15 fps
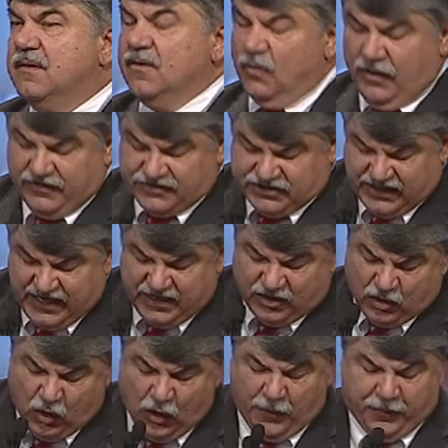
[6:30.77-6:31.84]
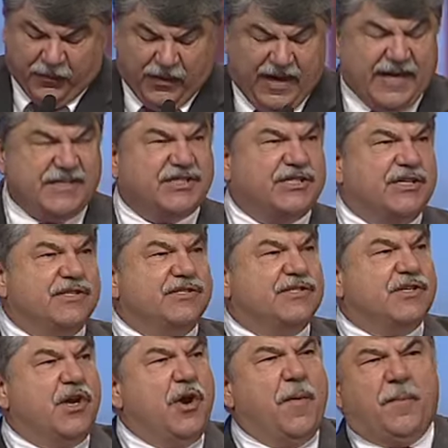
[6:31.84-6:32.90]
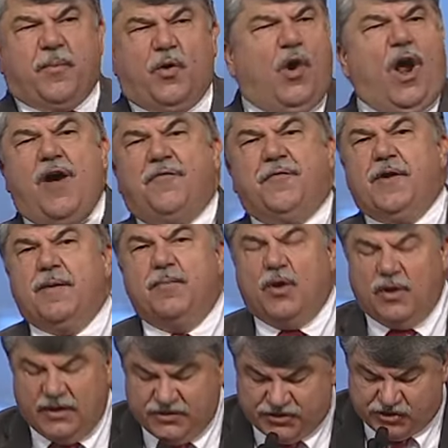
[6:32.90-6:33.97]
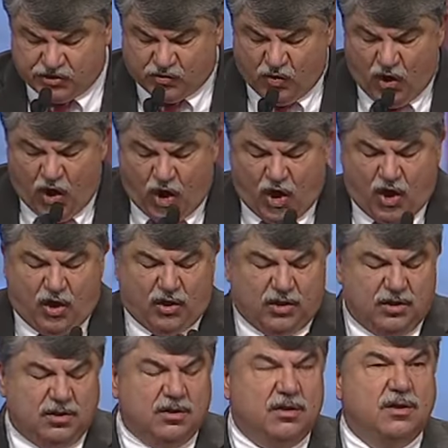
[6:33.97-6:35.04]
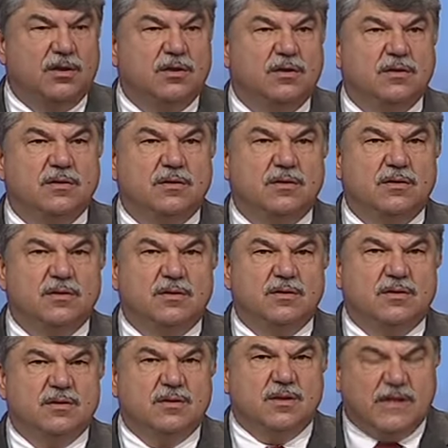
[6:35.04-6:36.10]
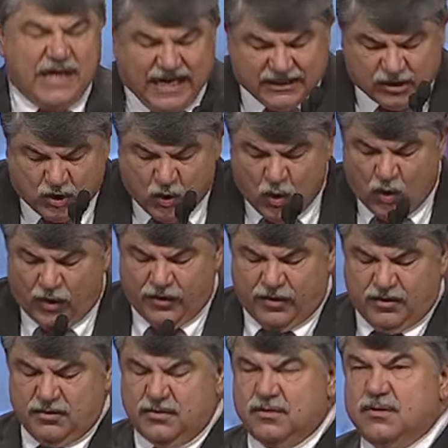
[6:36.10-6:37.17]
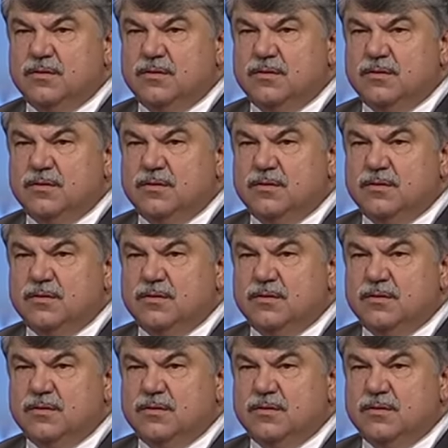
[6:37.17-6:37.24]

We've seen corporations, profitable and strong, cut corners,